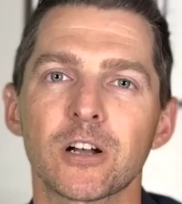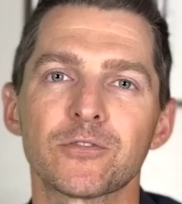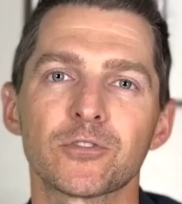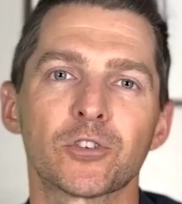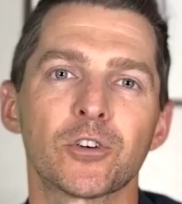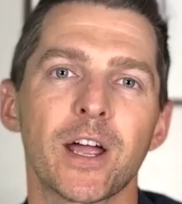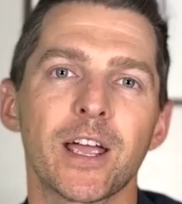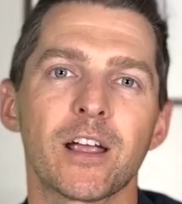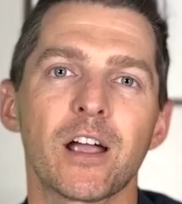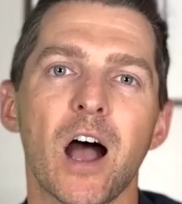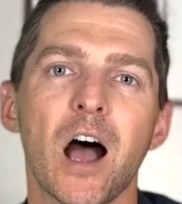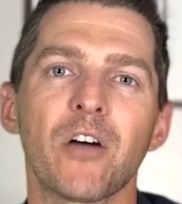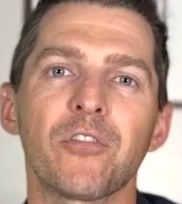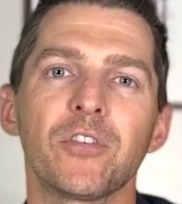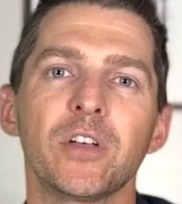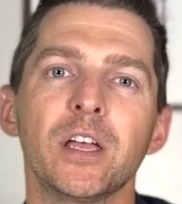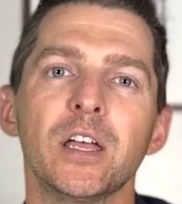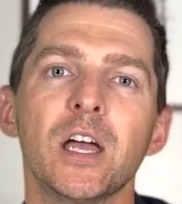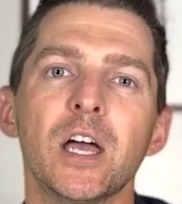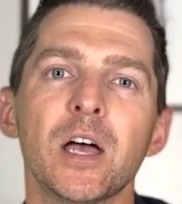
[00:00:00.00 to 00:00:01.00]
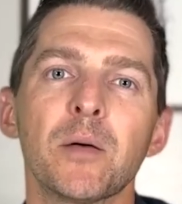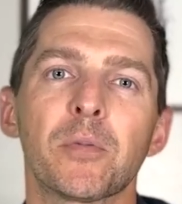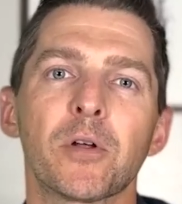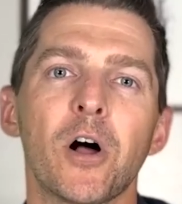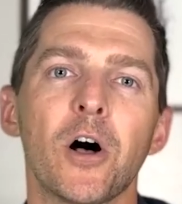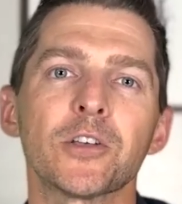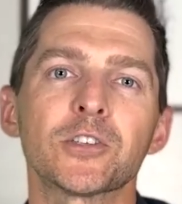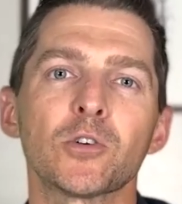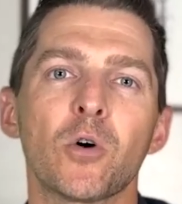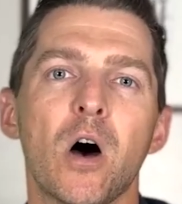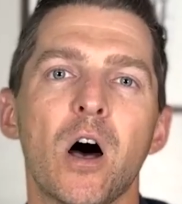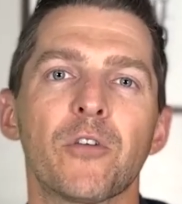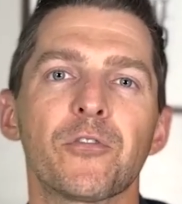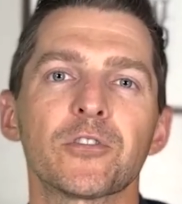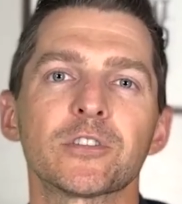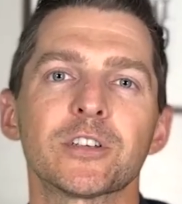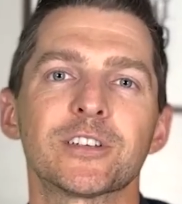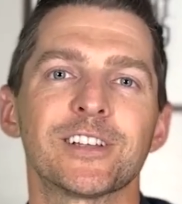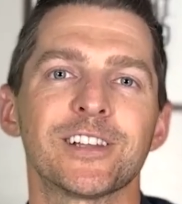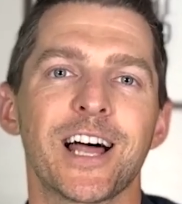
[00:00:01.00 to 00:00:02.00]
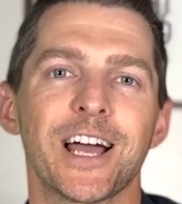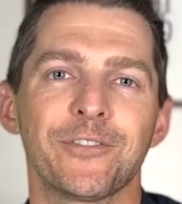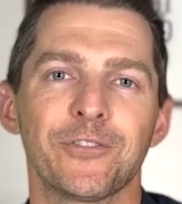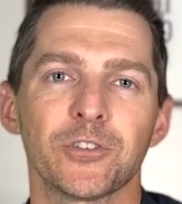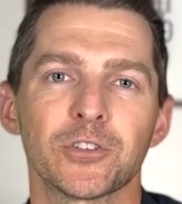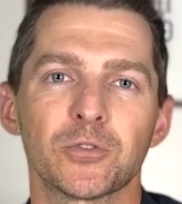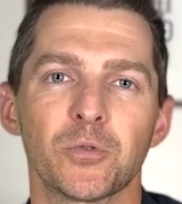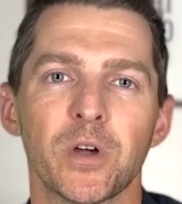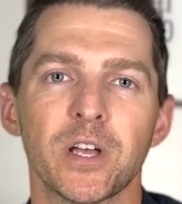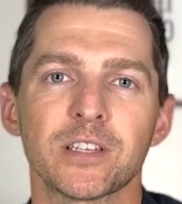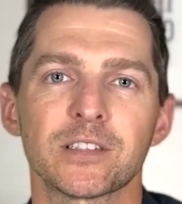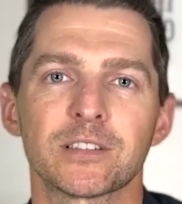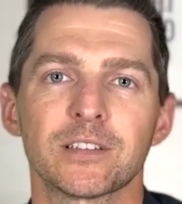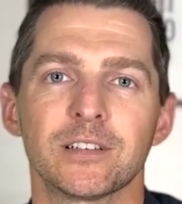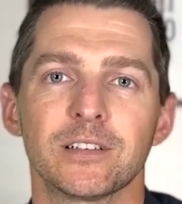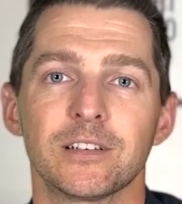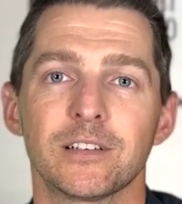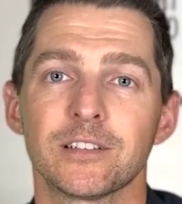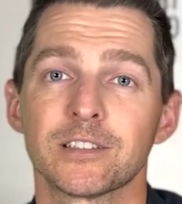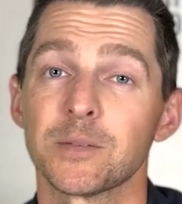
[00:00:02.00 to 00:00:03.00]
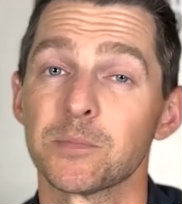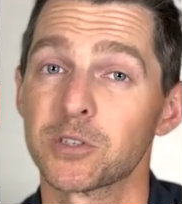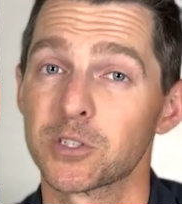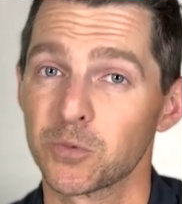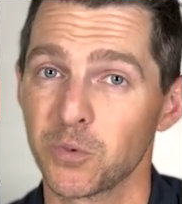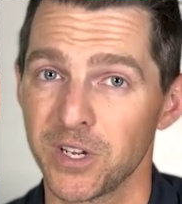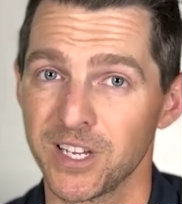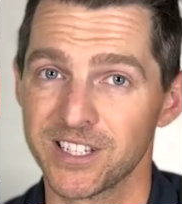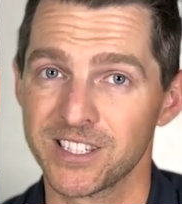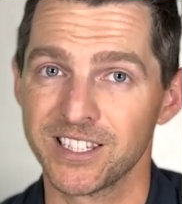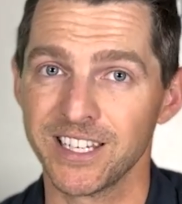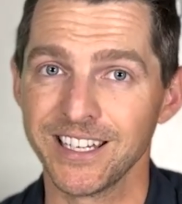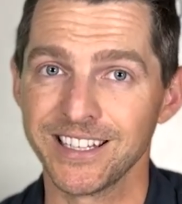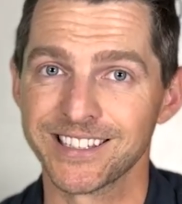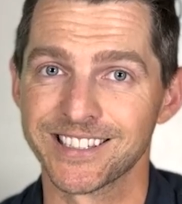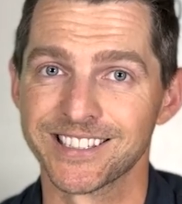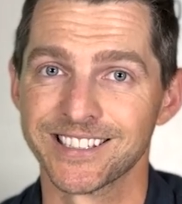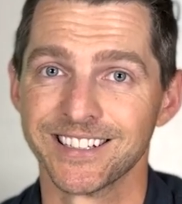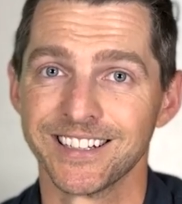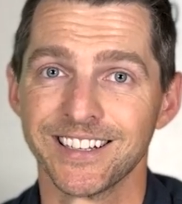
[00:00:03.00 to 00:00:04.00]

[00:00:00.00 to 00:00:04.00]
great coffee, but also offers a delightful twist, some swing seats.